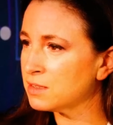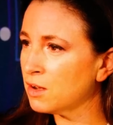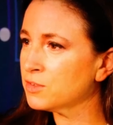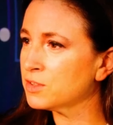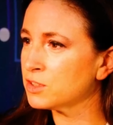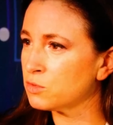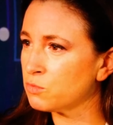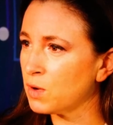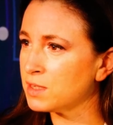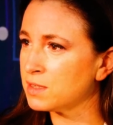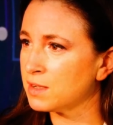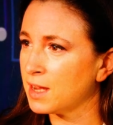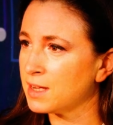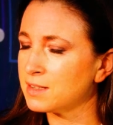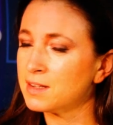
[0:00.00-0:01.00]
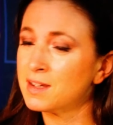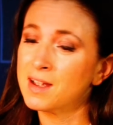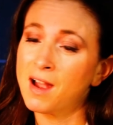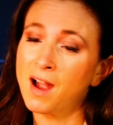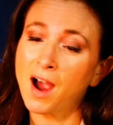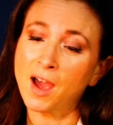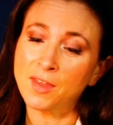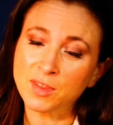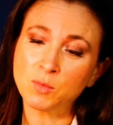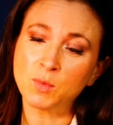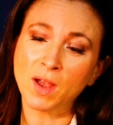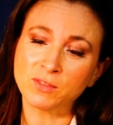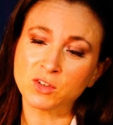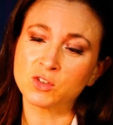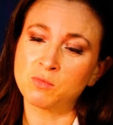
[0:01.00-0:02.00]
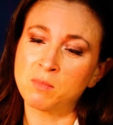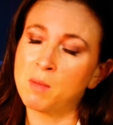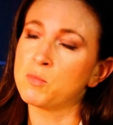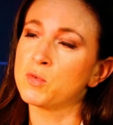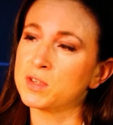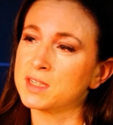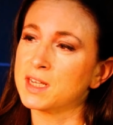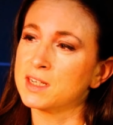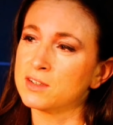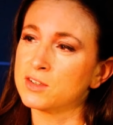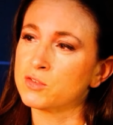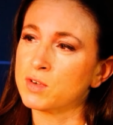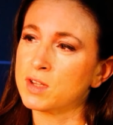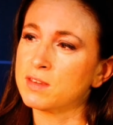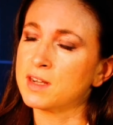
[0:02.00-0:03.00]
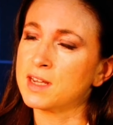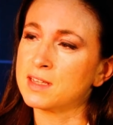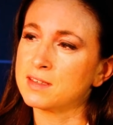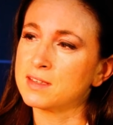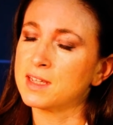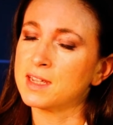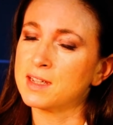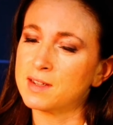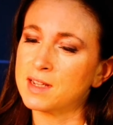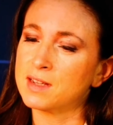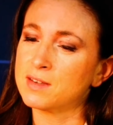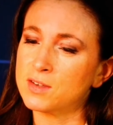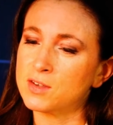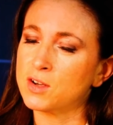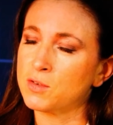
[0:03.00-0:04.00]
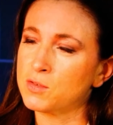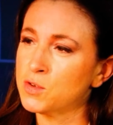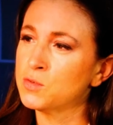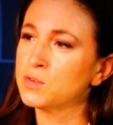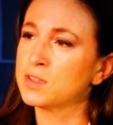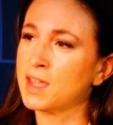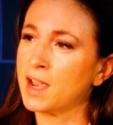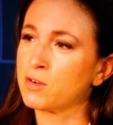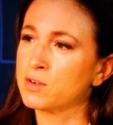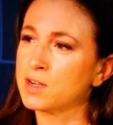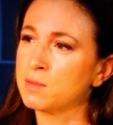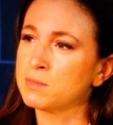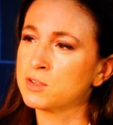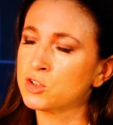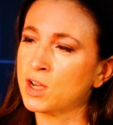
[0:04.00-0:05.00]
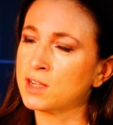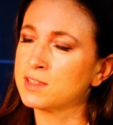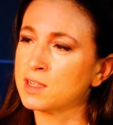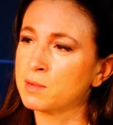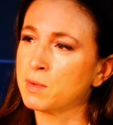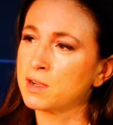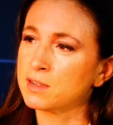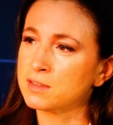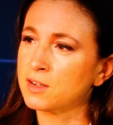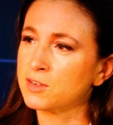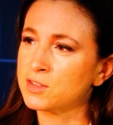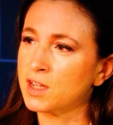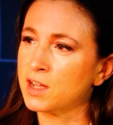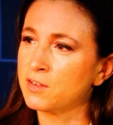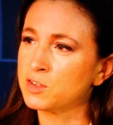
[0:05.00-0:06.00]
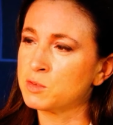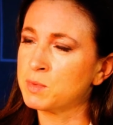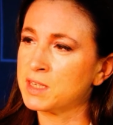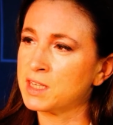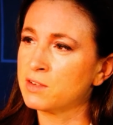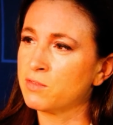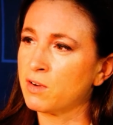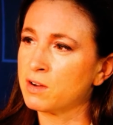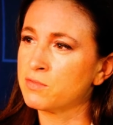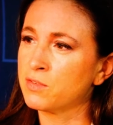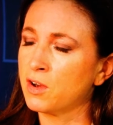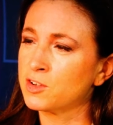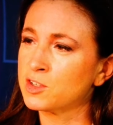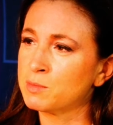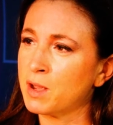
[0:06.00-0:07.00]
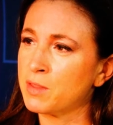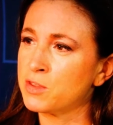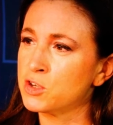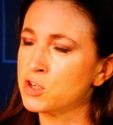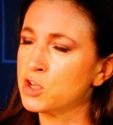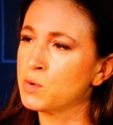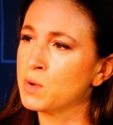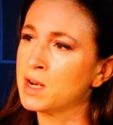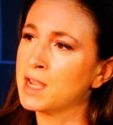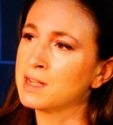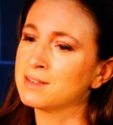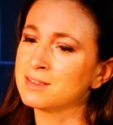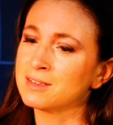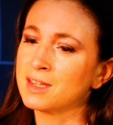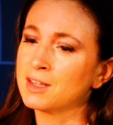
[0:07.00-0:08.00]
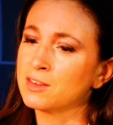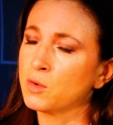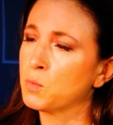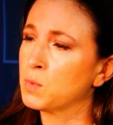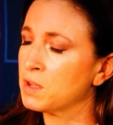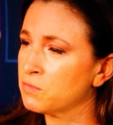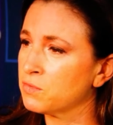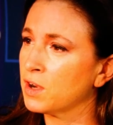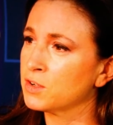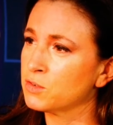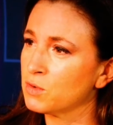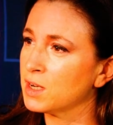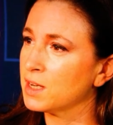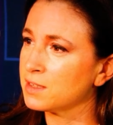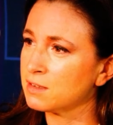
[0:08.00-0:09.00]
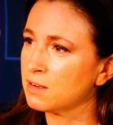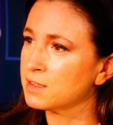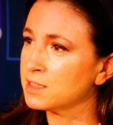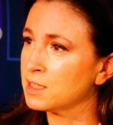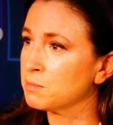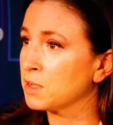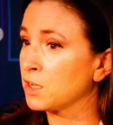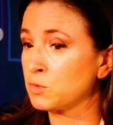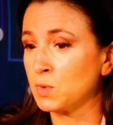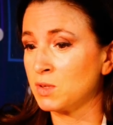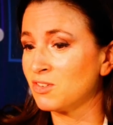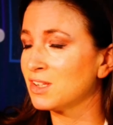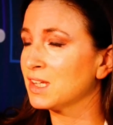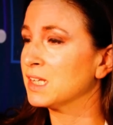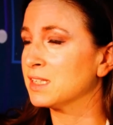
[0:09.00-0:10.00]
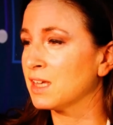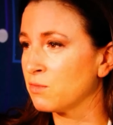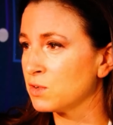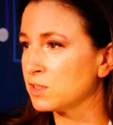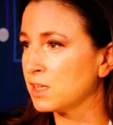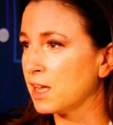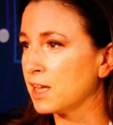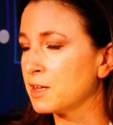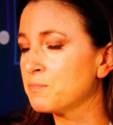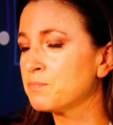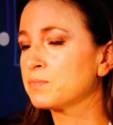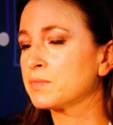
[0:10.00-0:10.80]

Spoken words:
starting to resonate. I think we have to just remember as an industry that it's the, you know, using the acronyms, chatting amongst ourselves, speaking very fast about the new and latest thing that we find really exciting because we see it every day.